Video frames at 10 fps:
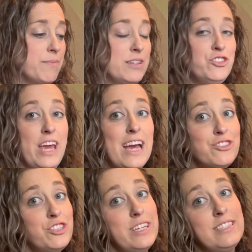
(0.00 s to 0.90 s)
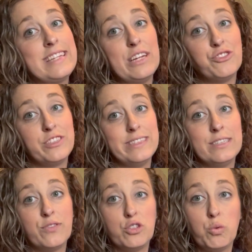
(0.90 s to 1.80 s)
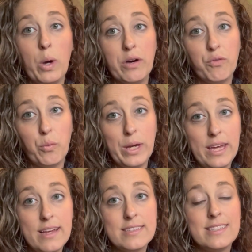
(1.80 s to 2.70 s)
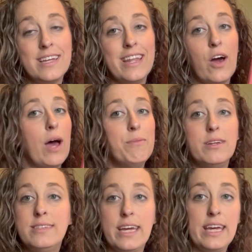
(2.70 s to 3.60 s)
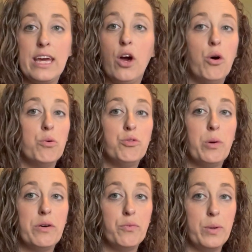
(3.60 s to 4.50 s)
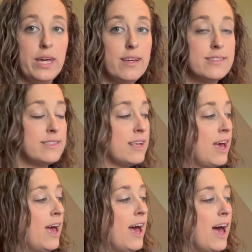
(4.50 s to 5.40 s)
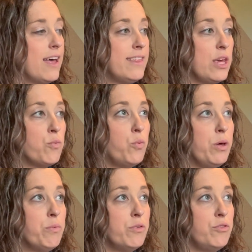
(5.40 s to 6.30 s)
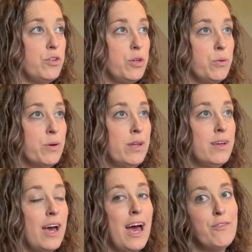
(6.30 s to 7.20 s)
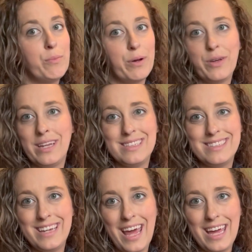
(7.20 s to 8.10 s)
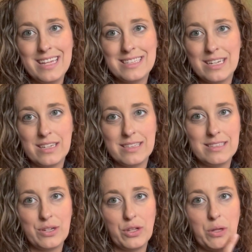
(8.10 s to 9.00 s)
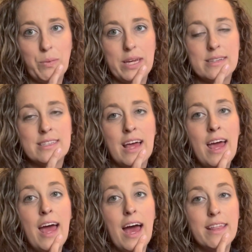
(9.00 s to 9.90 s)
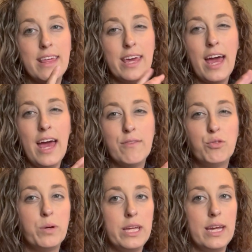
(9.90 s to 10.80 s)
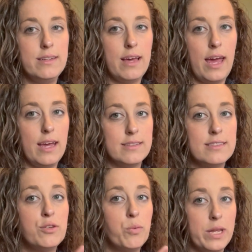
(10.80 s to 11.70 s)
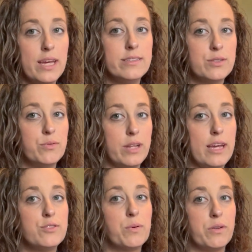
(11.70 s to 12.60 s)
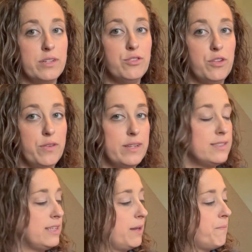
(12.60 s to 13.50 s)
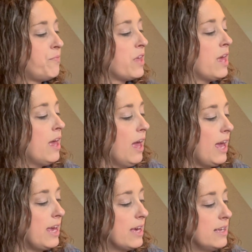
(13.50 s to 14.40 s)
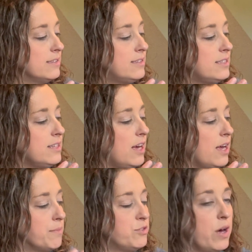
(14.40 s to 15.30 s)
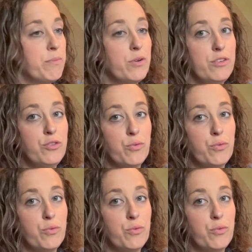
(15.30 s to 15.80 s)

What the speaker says: she actually schedules this for 12 weeks. Now, I'm not taking a whole 12 weeks. I think we will do, I have it broken into days, not necessarily weeks. I think I have 28 days, 28 school days we're going to do this in. And so I'm going to